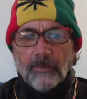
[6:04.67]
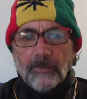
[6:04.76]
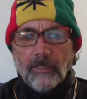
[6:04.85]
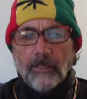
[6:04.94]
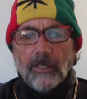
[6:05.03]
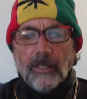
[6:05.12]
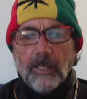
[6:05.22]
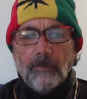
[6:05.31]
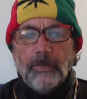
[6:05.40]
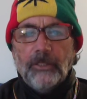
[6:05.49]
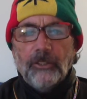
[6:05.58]
I got
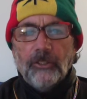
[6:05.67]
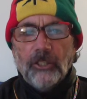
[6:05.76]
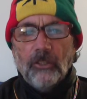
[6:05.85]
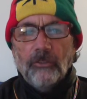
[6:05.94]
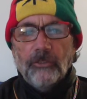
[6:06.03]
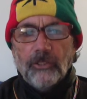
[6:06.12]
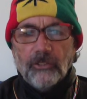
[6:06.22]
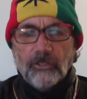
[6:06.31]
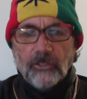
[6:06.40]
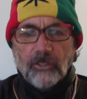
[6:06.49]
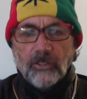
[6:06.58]
to beat the
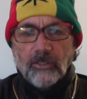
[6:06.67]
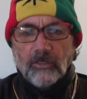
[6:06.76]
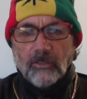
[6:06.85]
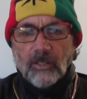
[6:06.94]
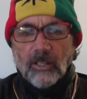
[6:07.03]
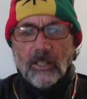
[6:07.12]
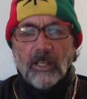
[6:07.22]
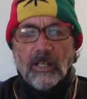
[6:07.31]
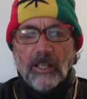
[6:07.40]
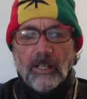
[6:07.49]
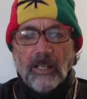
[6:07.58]
Joneses.
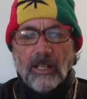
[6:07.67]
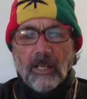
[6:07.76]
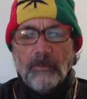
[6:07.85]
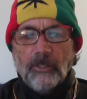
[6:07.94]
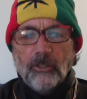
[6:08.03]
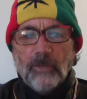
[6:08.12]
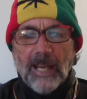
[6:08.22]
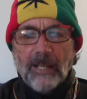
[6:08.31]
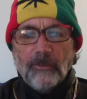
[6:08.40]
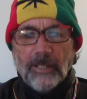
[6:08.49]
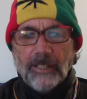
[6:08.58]
I'm in the
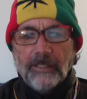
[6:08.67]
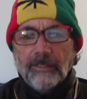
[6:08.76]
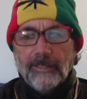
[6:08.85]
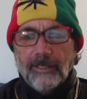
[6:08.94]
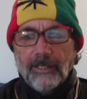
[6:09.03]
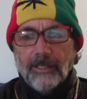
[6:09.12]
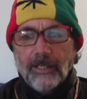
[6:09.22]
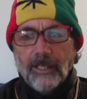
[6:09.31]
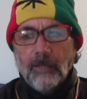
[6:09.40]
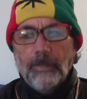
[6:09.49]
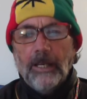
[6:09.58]
rat race.
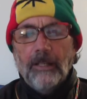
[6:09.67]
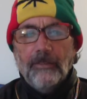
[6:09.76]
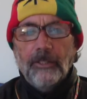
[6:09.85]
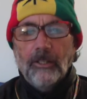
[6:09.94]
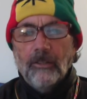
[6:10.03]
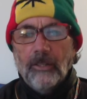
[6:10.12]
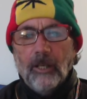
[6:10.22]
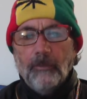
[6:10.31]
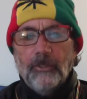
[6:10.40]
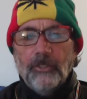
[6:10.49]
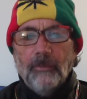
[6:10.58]
How about,
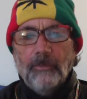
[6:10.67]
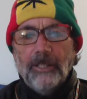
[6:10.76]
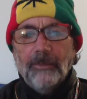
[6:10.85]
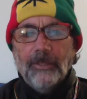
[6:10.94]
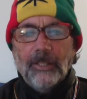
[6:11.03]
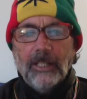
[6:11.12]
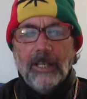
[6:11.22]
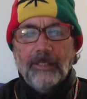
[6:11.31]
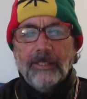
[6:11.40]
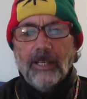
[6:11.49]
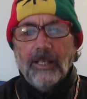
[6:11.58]
helping somebody with a
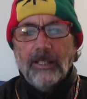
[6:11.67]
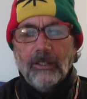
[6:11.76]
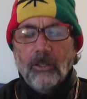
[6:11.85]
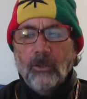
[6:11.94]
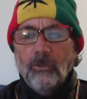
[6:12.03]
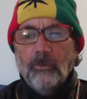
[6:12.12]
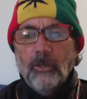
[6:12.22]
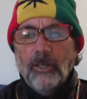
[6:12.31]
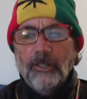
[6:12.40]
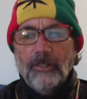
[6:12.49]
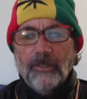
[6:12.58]
glass of cold
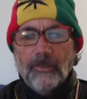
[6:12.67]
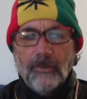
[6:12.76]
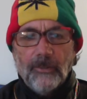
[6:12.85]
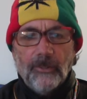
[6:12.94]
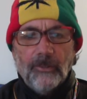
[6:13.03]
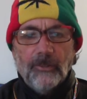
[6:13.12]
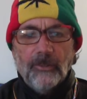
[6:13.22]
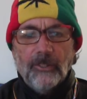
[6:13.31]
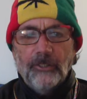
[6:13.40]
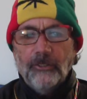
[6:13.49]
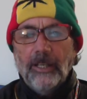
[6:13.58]
water
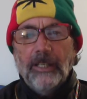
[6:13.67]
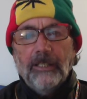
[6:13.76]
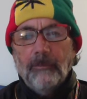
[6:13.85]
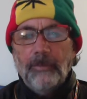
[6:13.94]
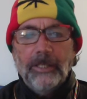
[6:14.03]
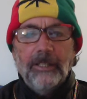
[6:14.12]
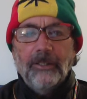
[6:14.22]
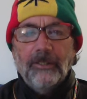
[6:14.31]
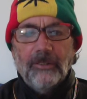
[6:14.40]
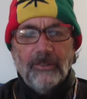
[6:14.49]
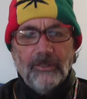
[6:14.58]
or a drink, a
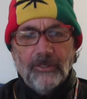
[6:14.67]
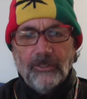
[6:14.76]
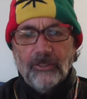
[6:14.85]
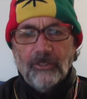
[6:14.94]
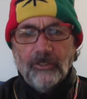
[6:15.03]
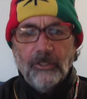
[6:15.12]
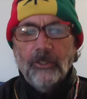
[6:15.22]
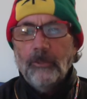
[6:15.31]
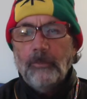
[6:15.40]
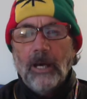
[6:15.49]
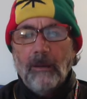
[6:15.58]
beer, or a
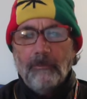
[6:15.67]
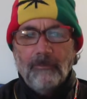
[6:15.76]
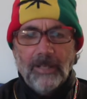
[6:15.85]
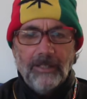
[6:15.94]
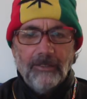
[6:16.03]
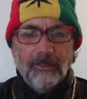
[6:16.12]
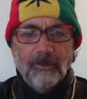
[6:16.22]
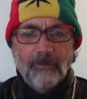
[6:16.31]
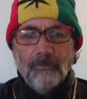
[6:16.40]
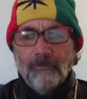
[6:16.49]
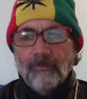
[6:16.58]
soda pop, I don't
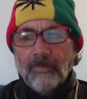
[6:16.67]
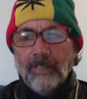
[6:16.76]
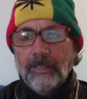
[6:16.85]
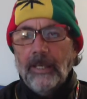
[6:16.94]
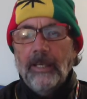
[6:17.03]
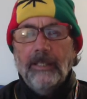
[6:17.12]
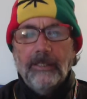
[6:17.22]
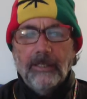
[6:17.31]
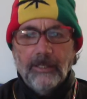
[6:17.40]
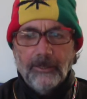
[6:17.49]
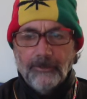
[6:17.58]
know, a cake.